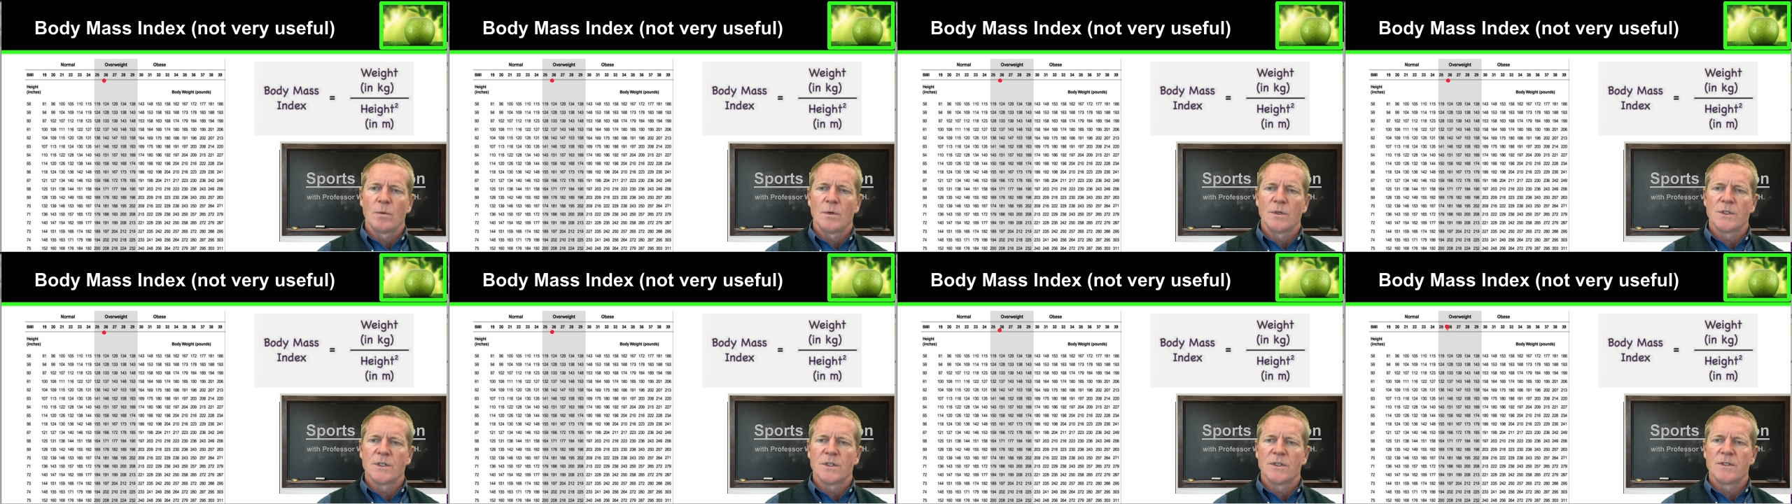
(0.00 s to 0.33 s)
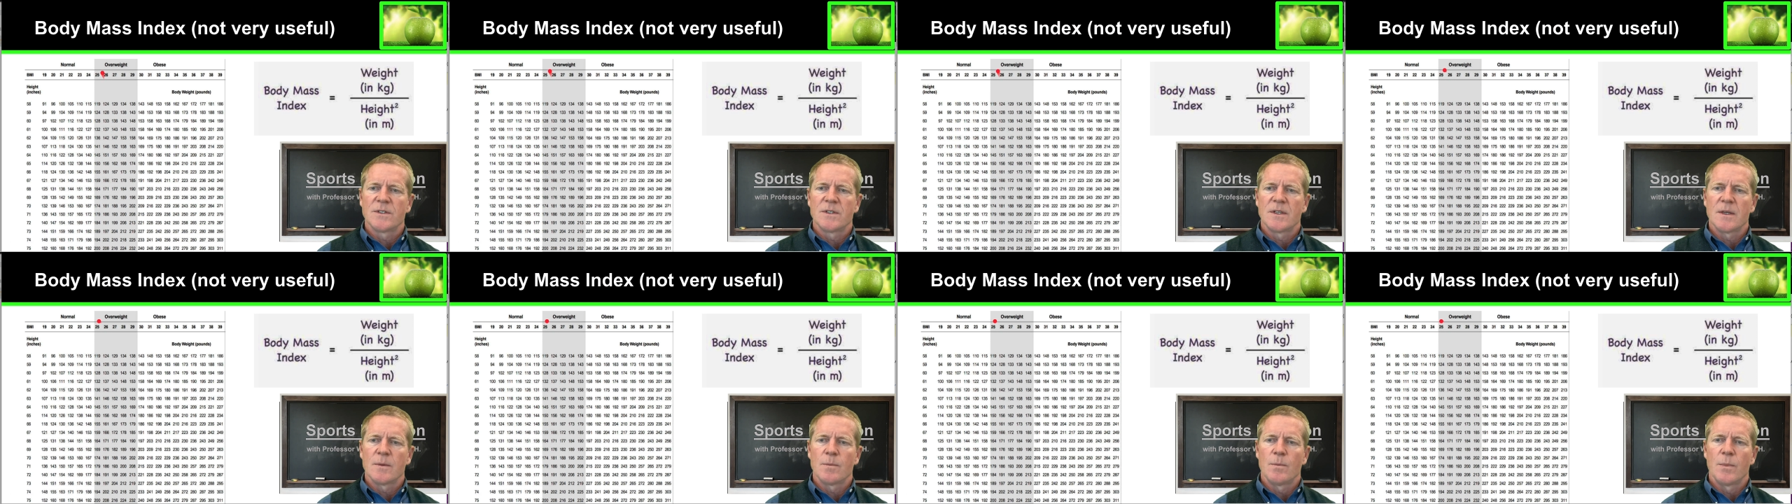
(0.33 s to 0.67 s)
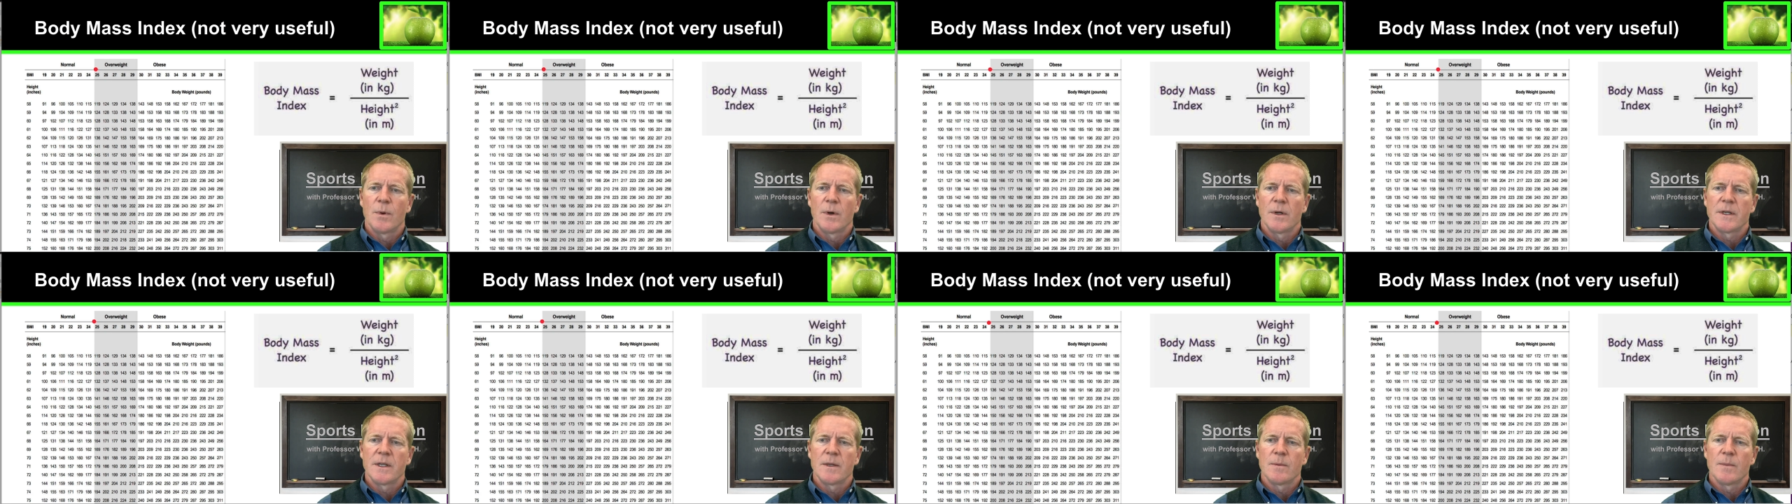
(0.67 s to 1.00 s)
which is their
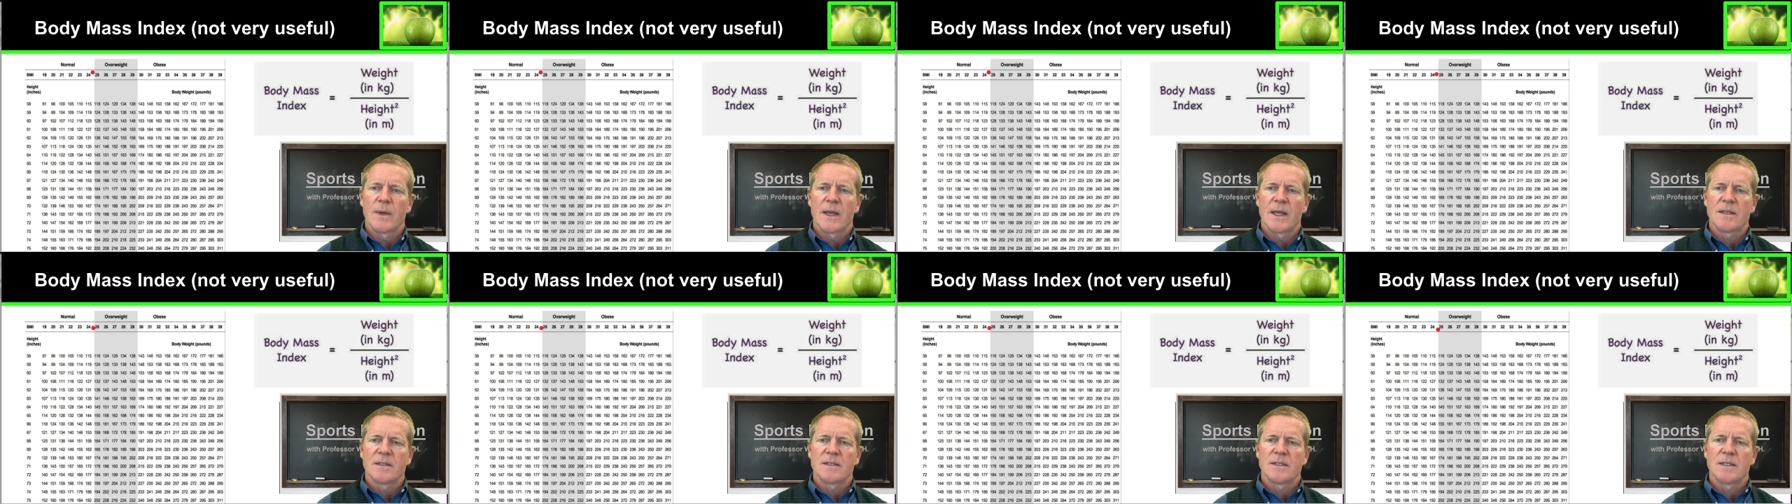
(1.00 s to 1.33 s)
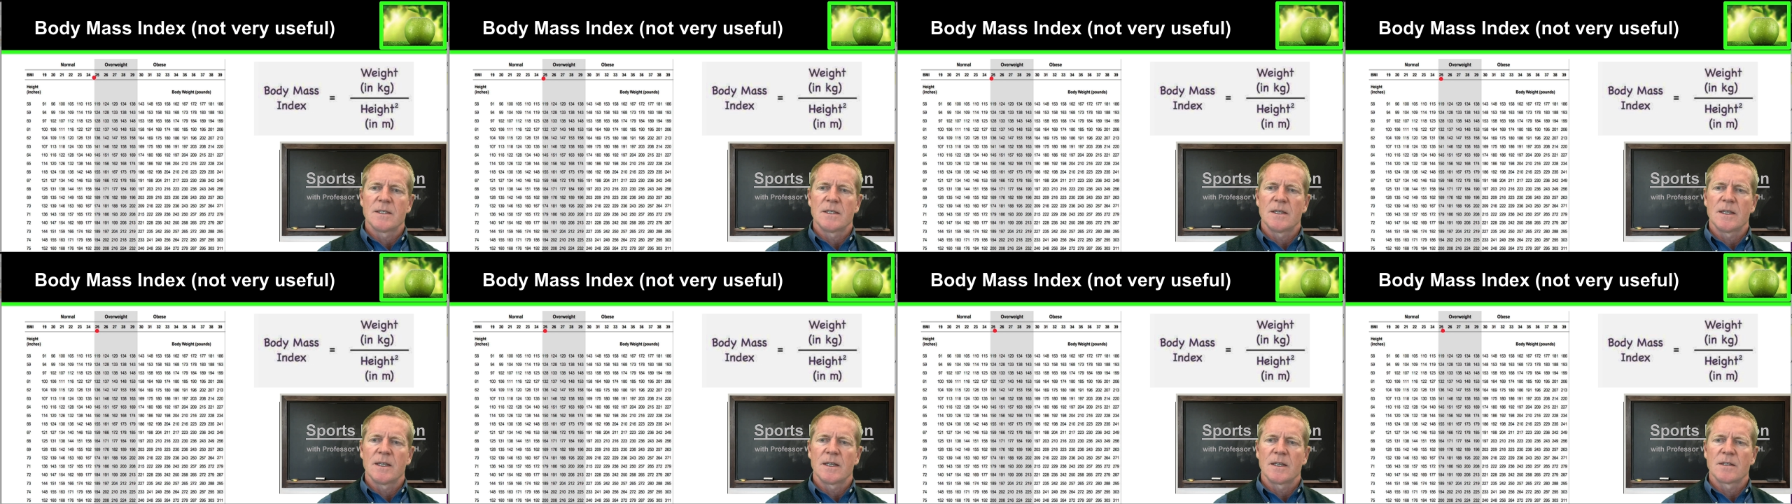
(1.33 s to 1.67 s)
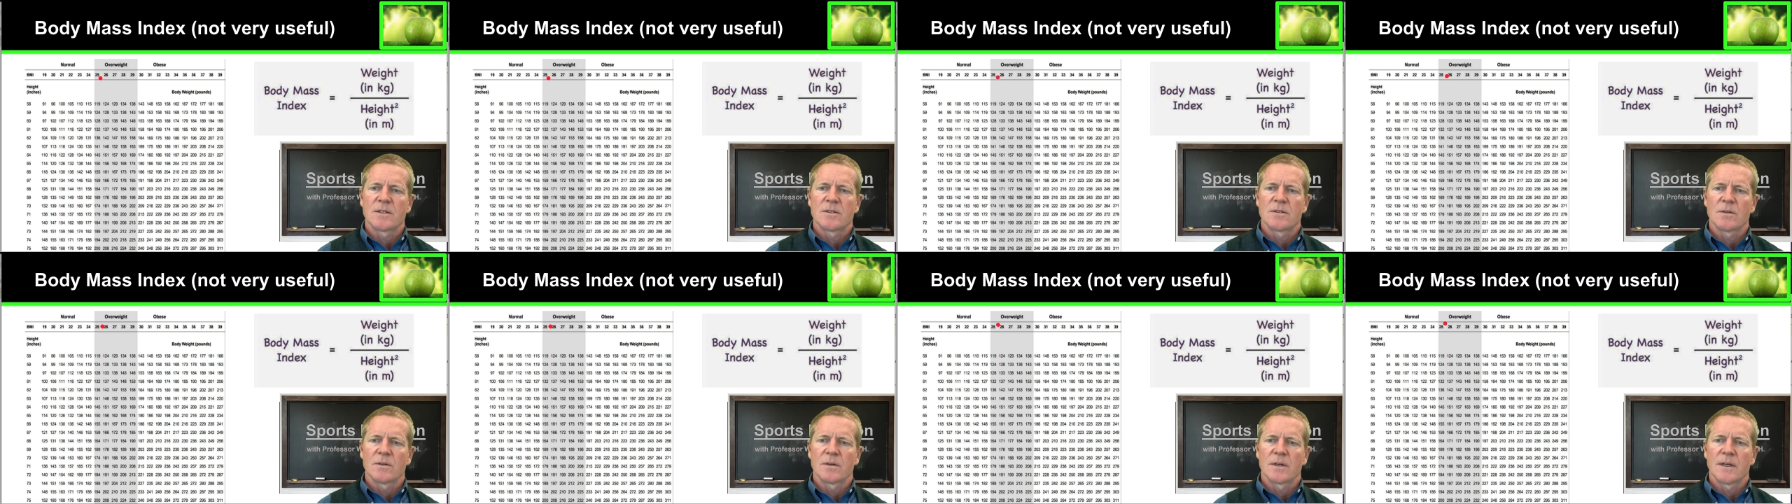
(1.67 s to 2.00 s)
body mass
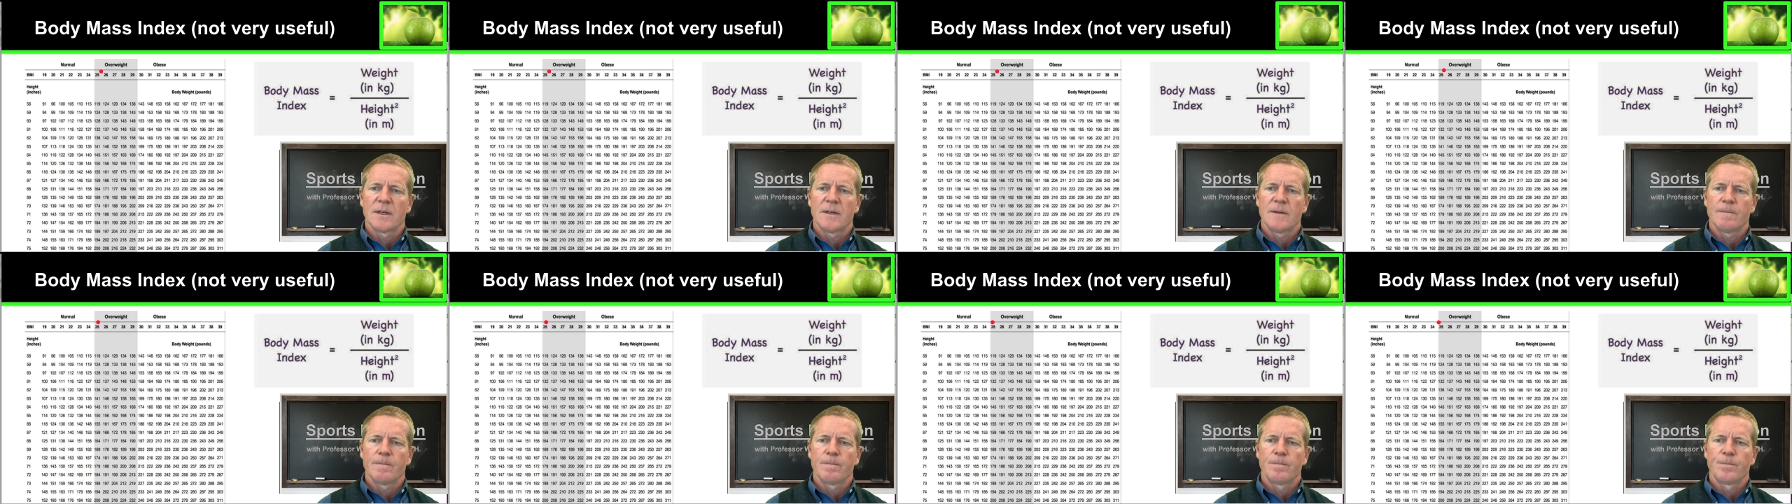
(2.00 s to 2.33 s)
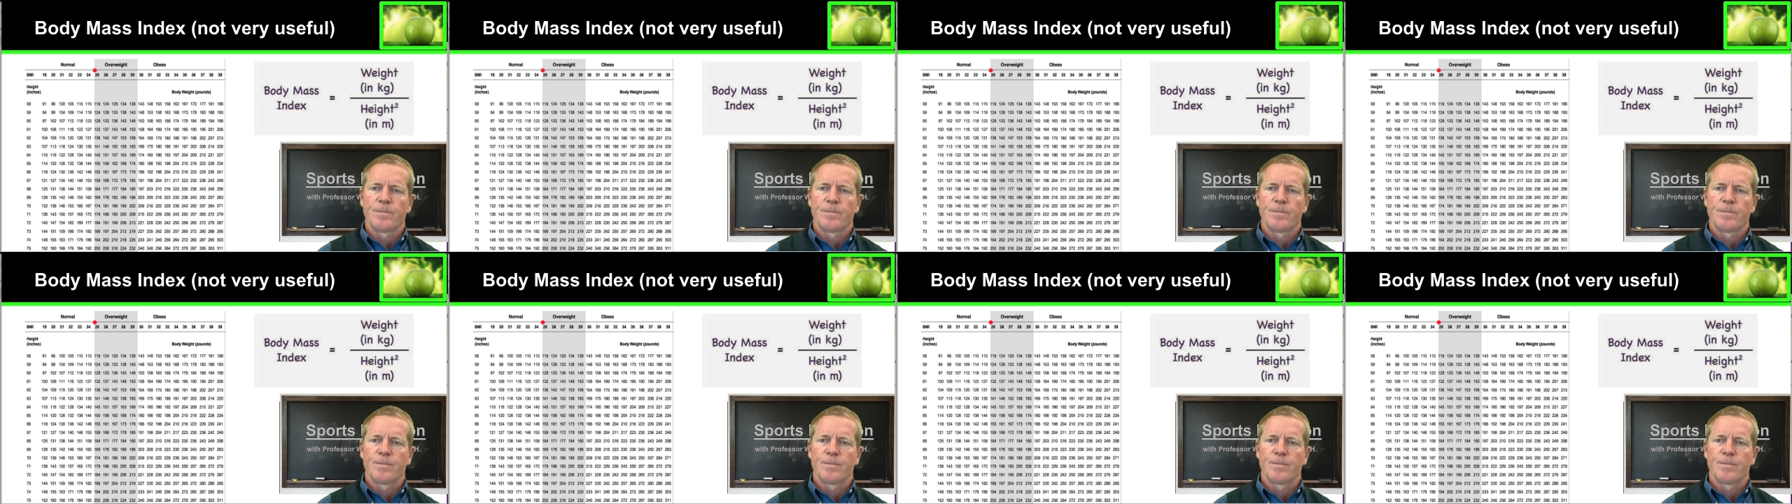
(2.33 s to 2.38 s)
index okay